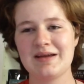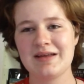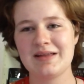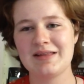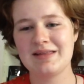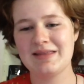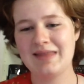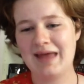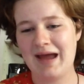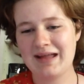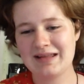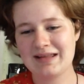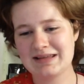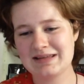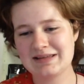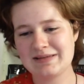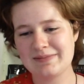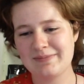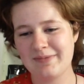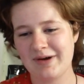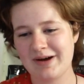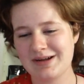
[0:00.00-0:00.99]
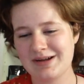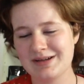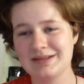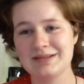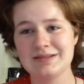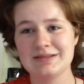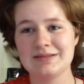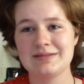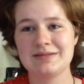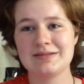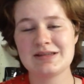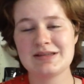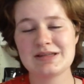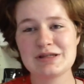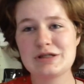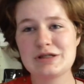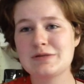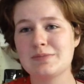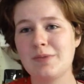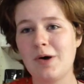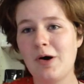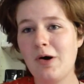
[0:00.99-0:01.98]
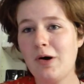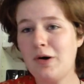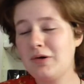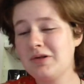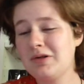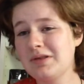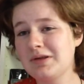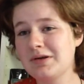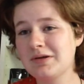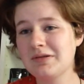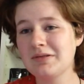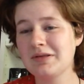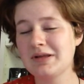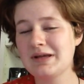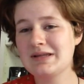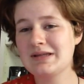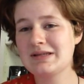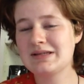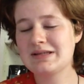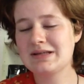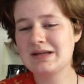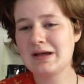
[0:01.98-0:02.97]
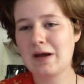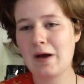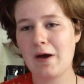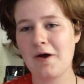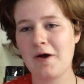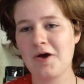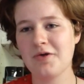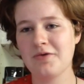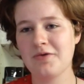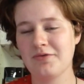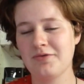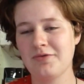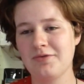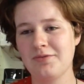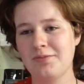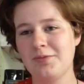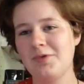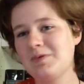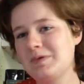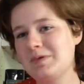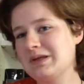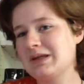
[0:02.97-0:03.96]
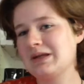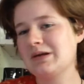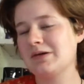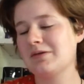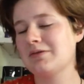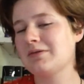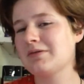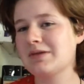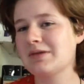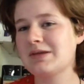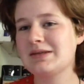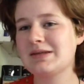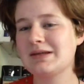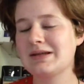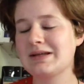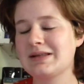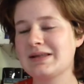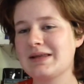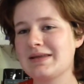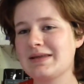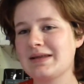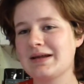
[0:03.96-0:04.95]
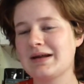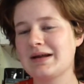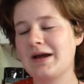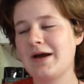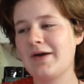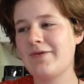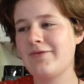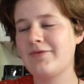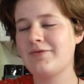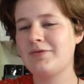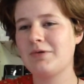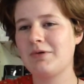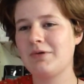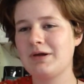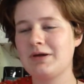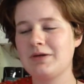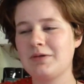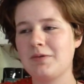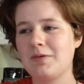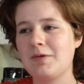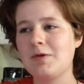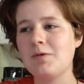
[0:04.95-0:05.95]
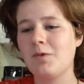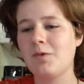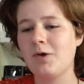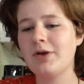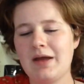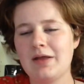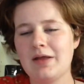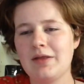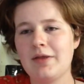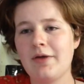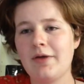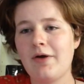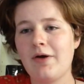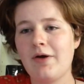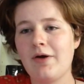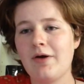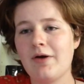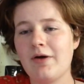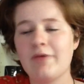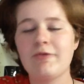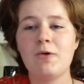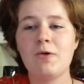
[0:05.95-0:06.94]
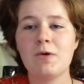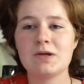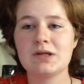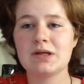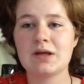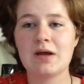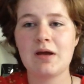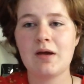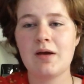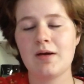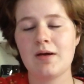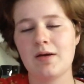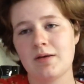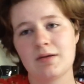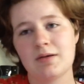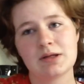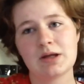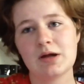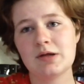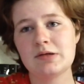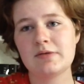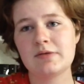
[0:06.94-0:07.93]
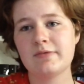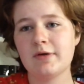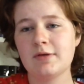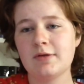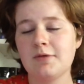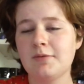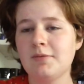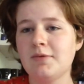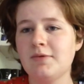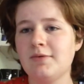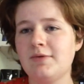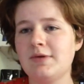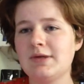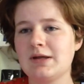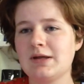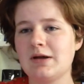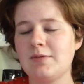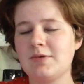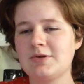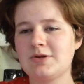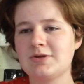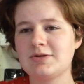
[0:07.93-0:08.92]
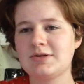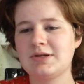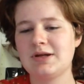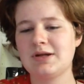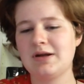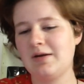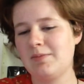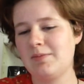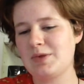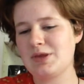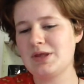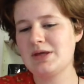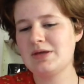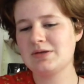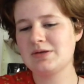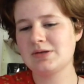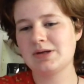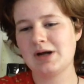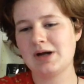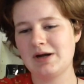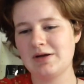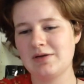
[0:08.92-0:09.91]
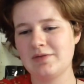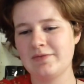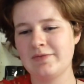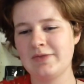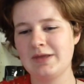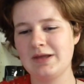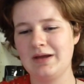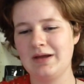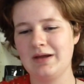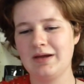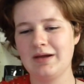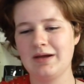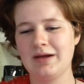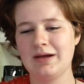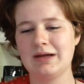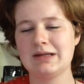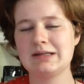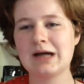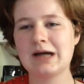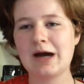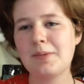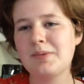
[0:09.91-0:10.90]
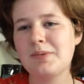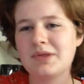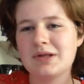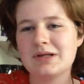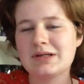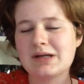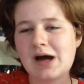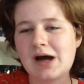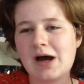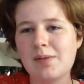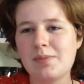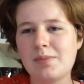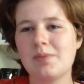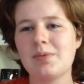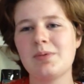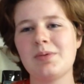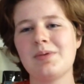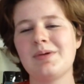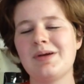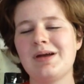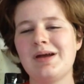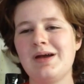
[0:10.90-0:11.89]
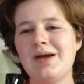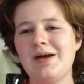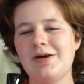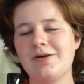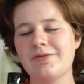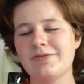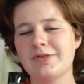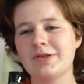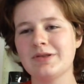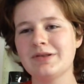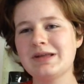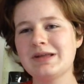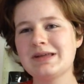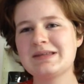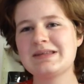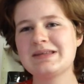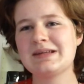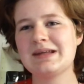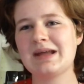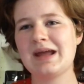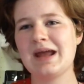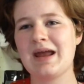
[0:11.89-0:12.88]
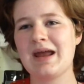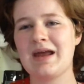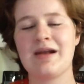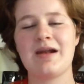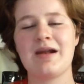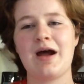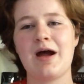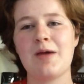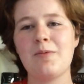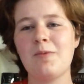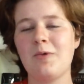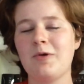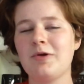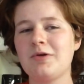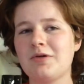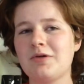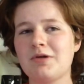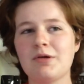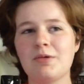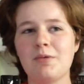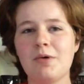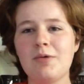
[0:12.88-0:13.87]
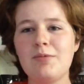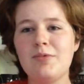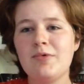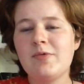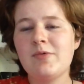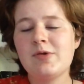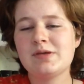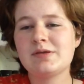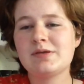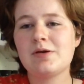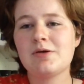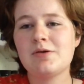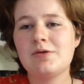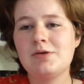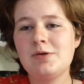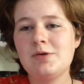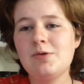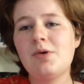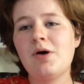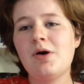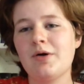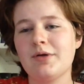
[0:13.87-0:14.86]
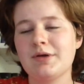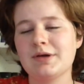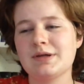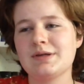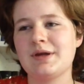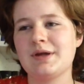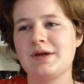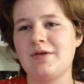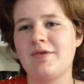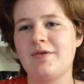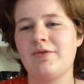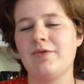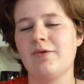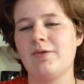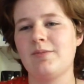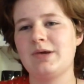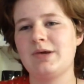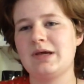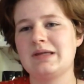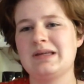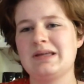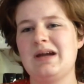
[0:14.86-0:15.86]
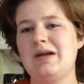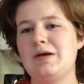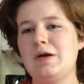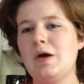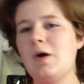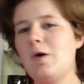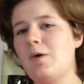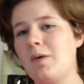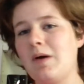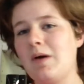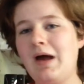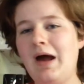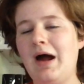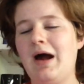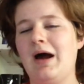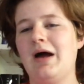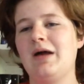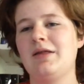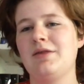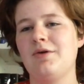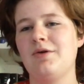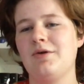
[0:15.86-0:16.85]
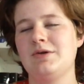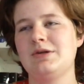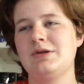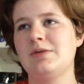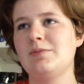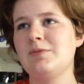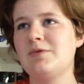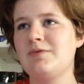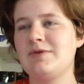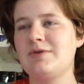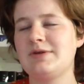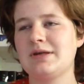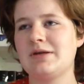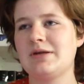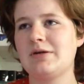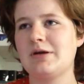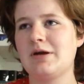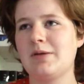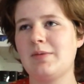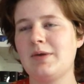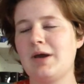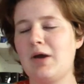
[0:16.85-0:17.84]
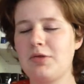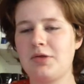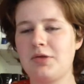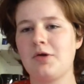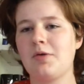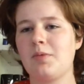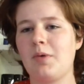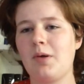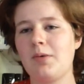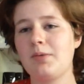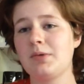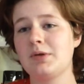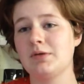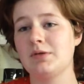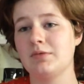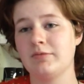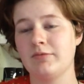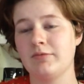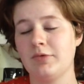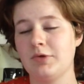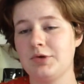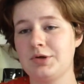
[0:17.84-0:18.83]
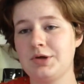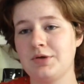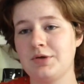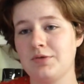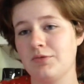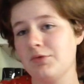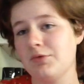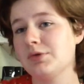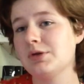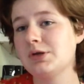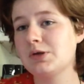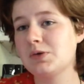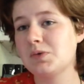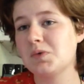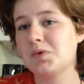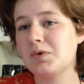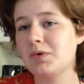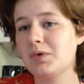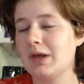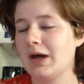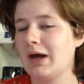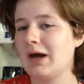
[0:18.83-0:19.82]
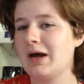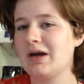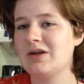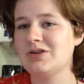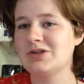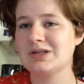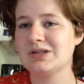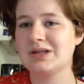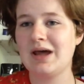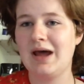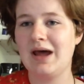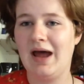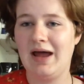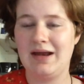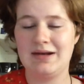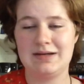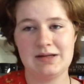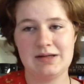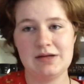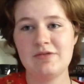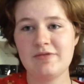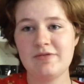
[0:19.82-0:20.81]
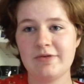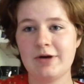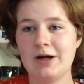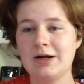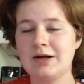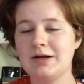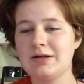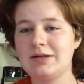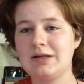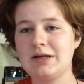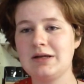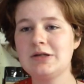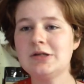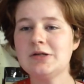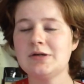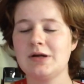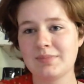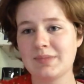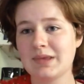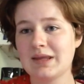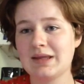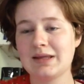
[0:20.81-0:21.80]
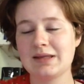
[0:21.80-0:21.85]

That's my small little list of movies that are releasing in the second half of 2021. There are, of course, tons of other movies that I'm interested in, but these are kind of the top of the list, and I'm wondering, what movies are you all excited for? Because I know there are some movies that are coming out that are probably looking really cool that I just didn't find on the internet.